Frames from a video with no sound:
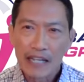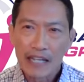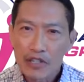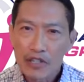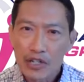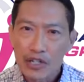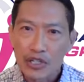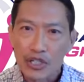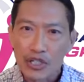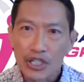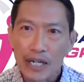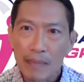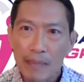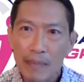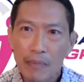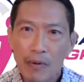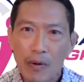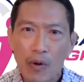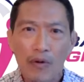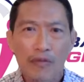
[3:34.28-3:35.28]
internship
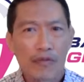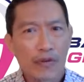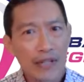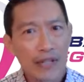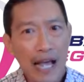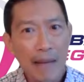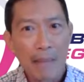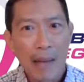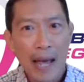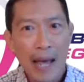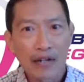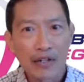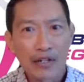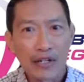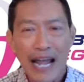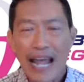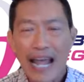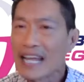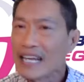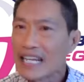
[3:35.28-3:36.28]
or for that
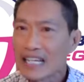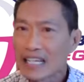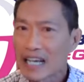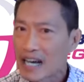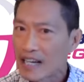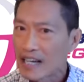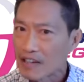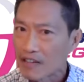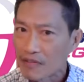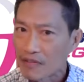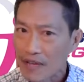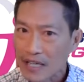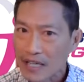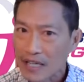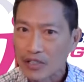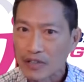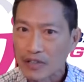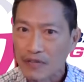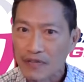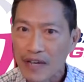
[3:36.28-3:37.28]
matter any kind of
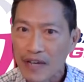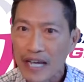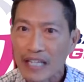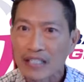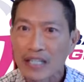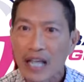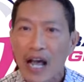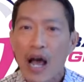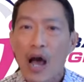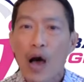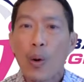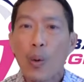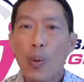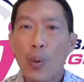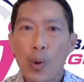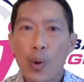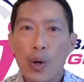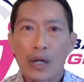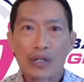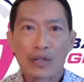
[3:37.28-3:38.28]
face-to-face
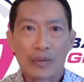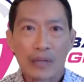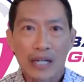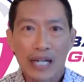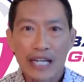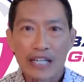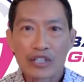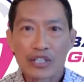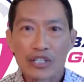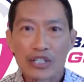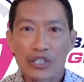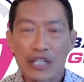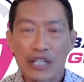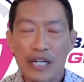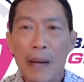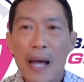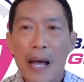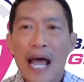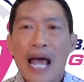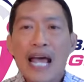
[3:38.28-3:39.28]
work
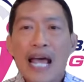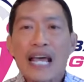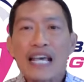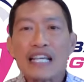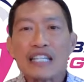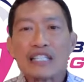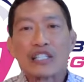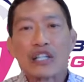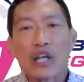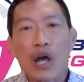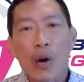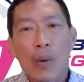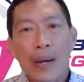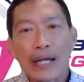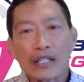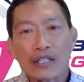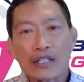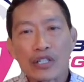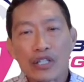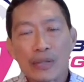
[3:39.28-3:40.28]
relationship is
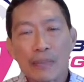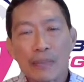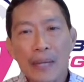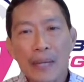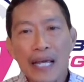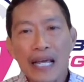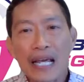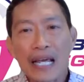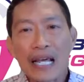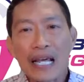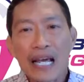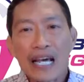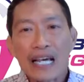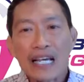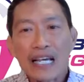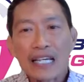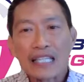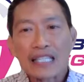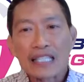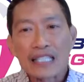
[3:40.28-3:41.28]
going to be
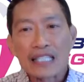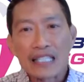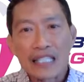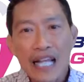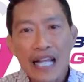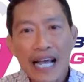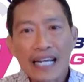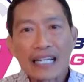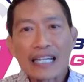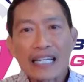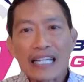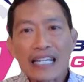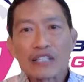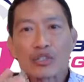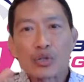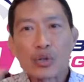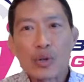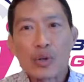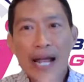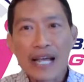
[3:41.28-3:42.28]
slightly
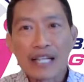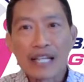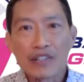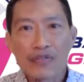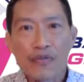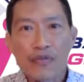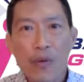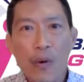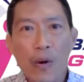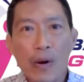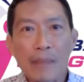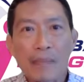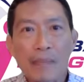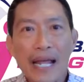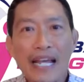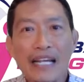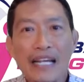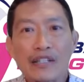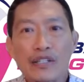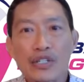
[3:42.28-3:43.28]
transformed
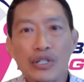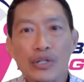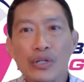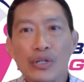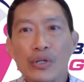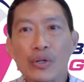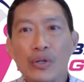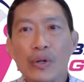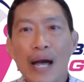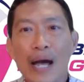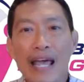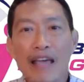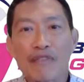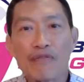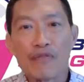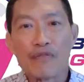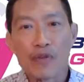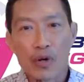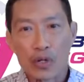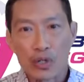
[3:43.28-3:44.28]
into a
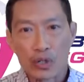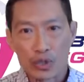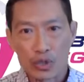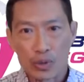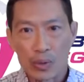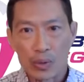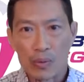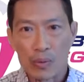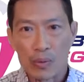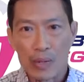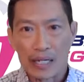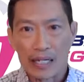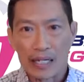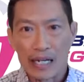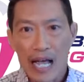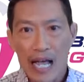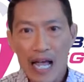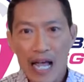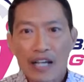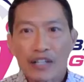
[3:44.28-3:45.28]
virtual
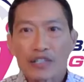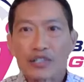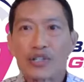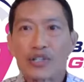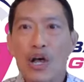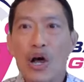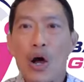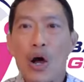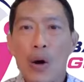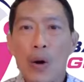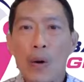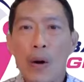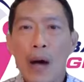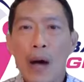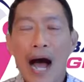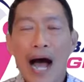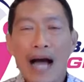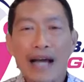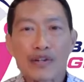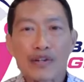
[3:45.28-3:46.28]
one
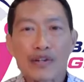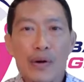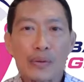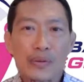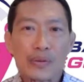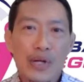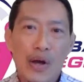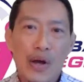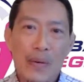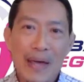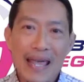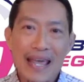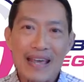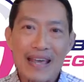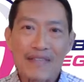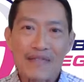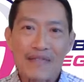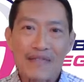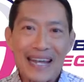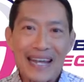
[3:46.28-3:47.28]
so i don't know
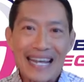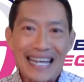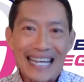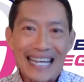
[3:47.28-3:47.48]
if